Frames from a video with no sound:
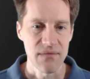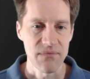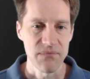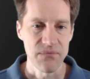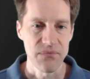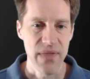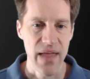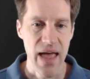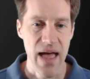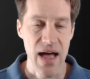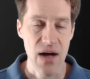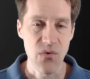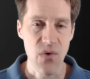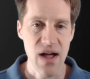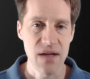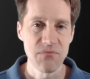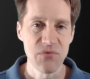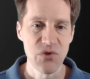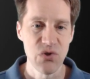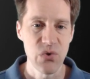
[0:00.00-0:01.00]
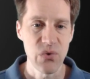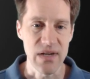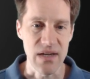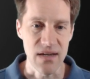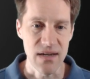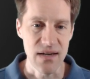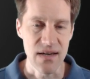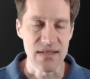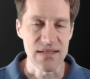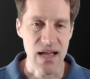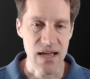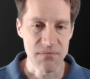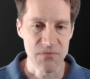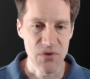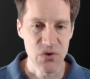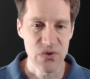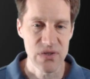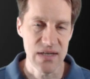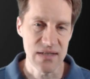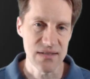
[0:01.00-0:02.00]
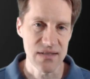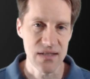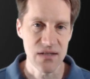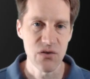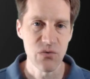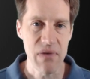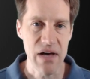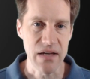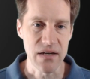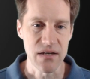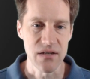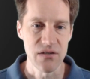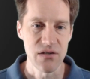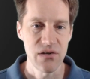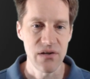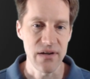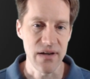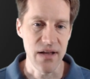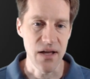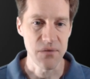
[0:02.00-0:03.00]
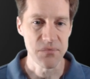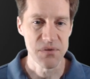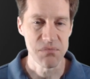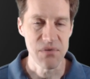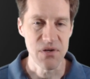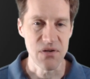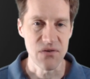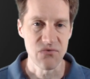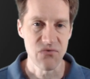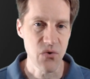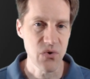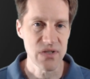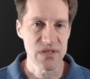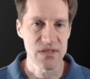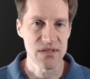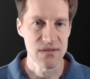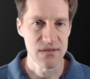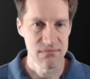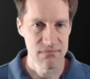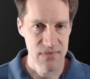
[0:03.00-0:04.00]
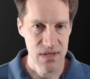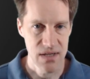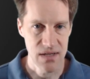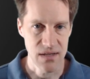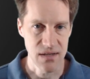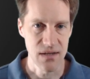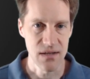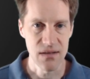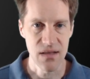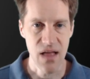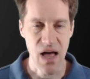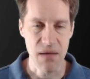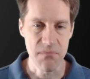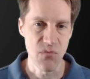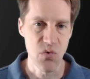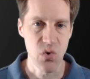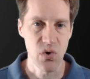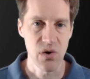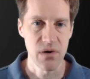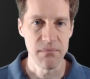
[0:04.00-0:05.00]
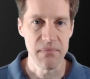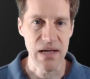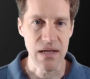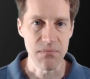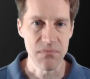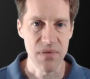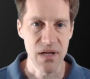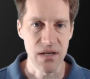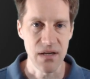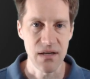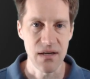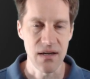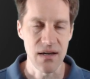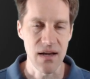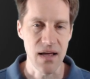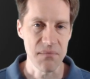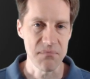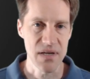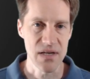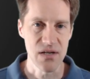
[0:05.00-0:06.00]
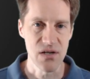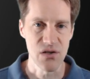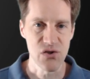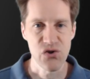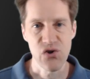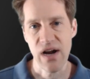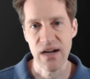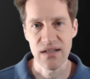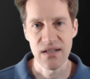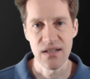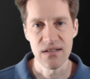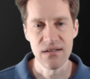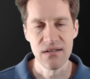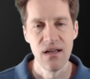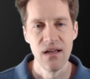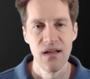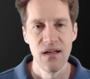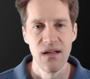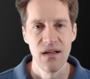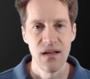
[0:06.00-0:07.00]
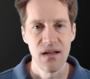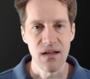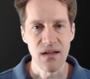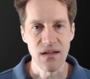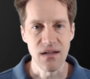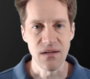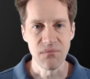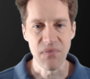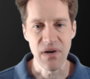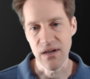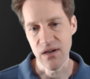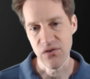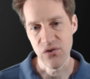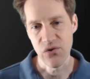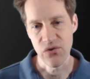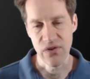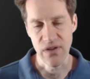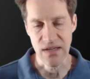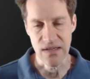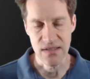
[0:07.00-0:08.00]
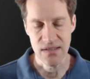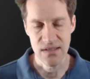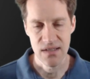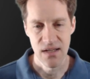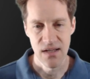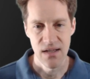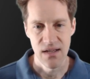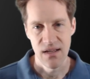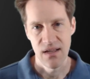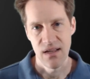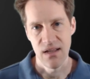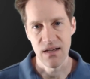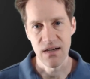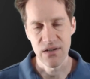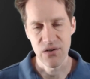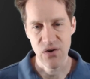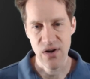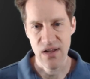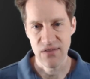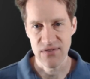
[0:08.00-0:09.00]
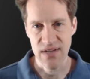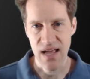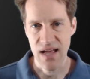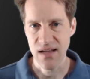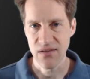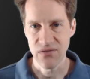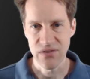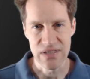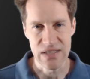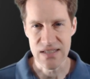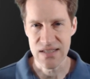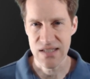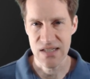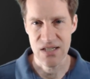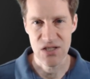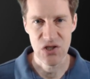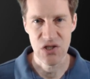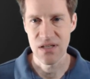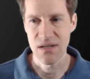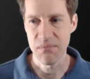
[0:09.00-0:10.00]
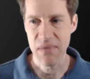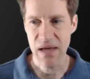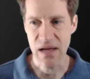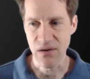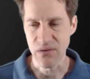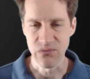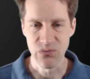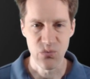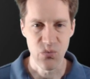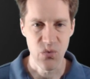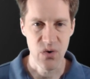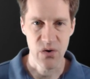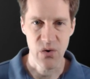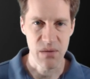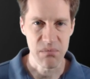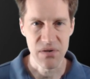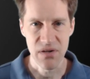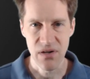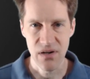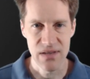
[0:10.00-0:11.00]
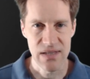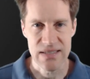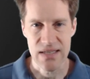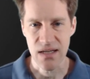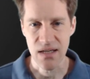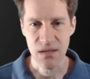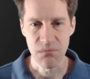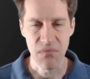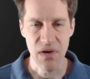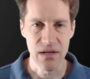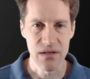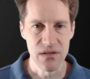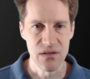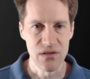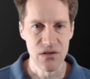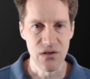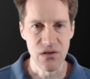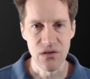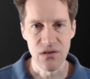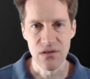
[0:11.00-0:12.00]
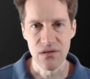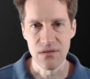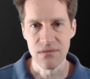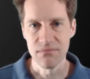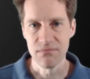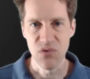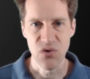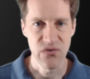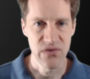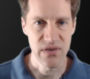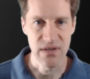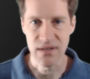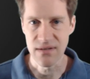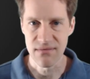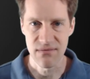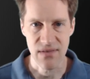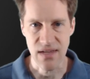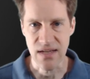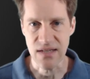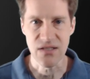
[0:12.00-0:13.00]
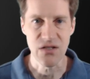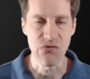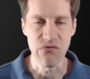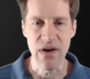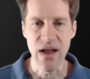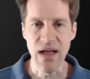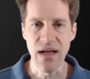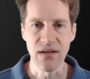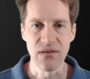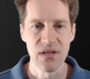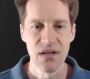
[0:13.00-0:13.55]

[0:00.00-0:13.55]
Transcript: how I'm doing it is I'm using a single monitor. It helps me focus a lot more, in my opinion, and not be distracted by other things. And I don't have to have a decision about what do I put on the second monitor and moving things around.